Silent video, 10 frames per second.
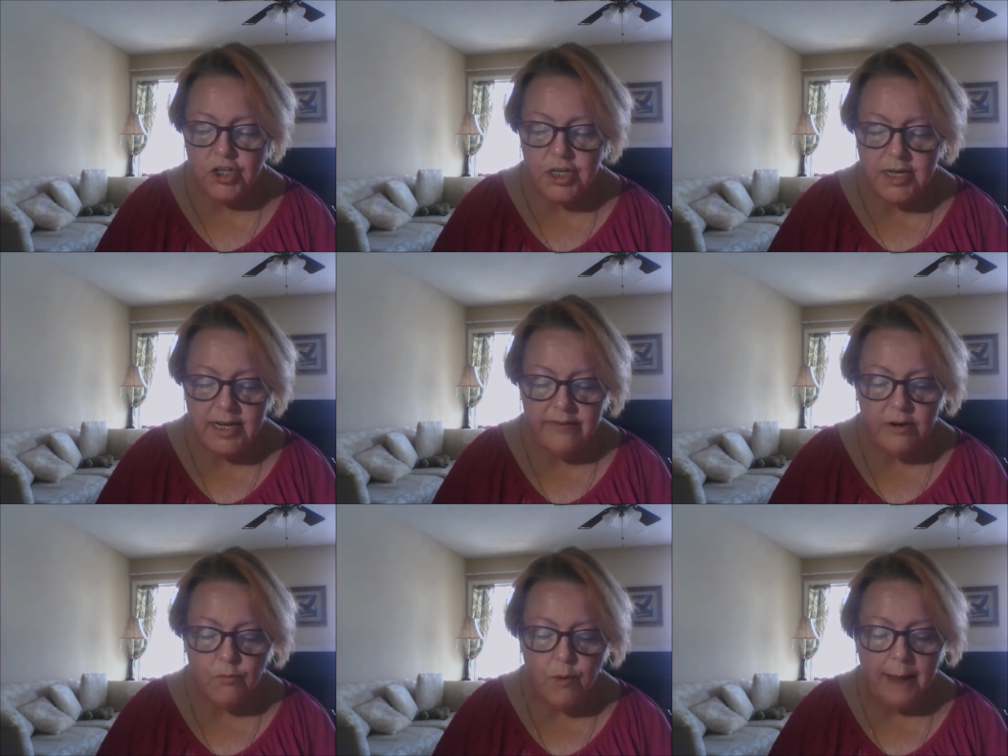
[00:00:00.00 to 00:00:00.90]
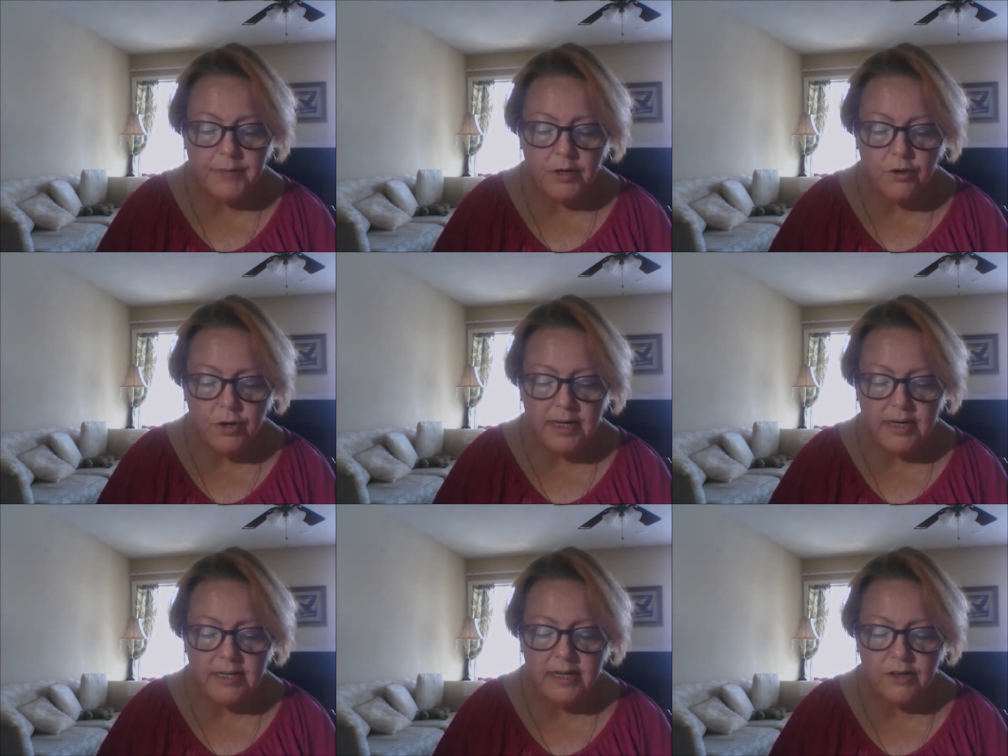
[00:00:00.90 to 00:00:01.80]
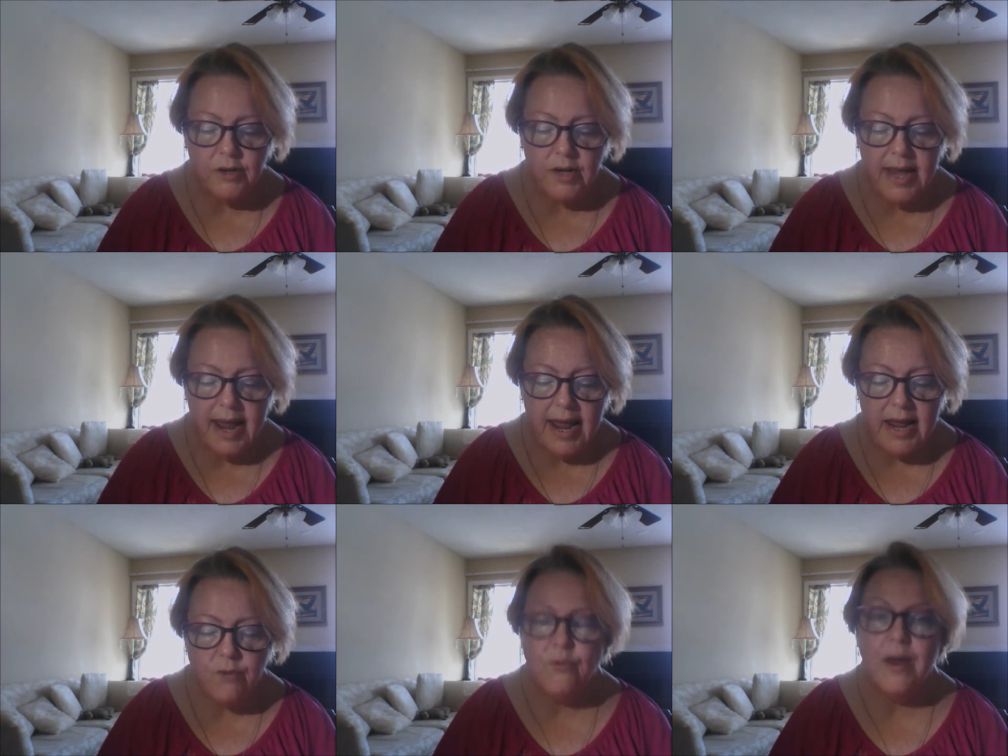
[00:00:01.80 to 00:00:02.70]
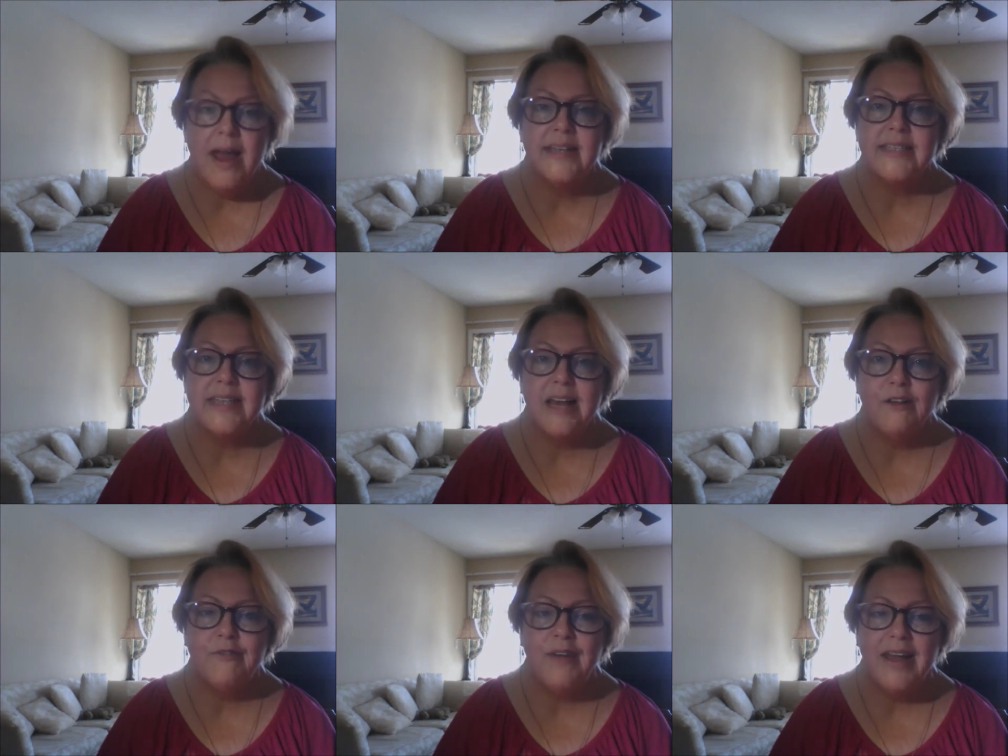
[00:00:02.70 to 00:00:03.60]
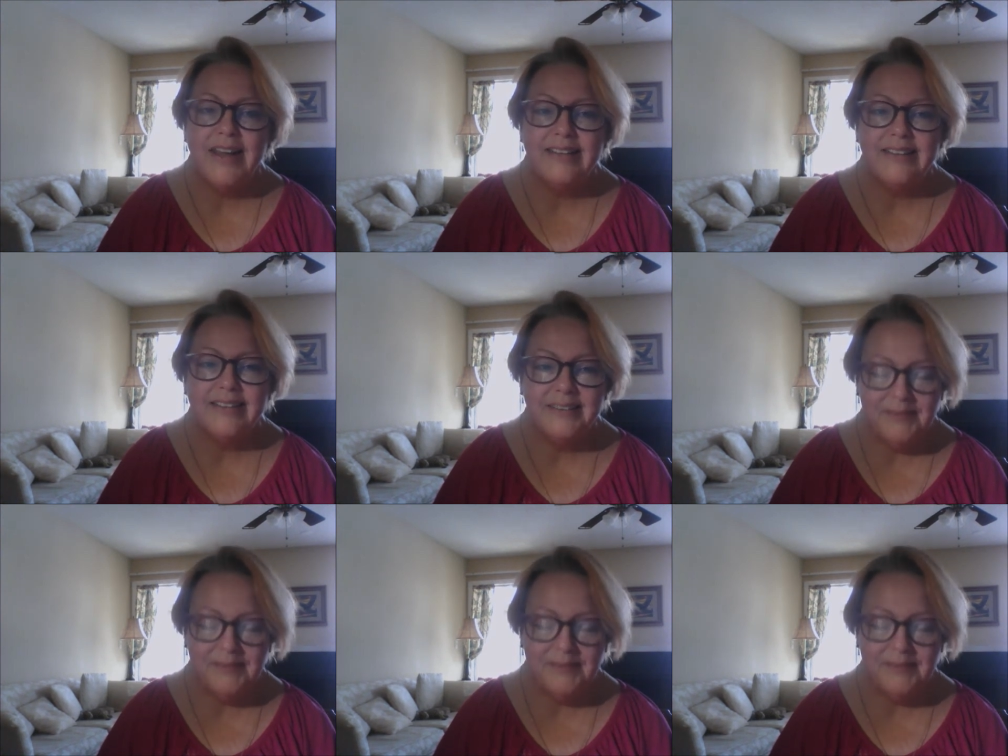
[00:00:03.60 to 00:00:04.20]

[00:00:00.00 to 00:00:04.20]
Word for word: She had even wrapped the cookies in gay red cellophane.